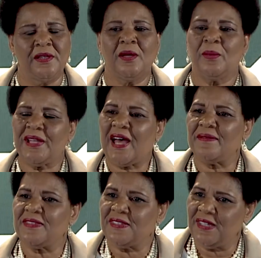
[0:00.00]
But I've
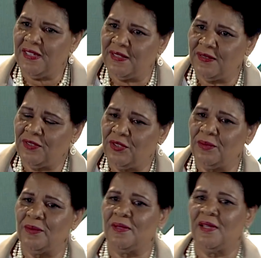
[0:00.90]
seen
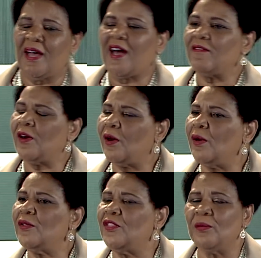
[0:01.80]
you. I've
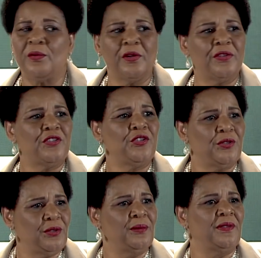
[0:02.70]
heard the work that you're
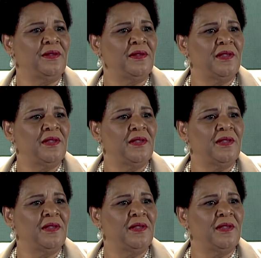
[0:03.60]
doing,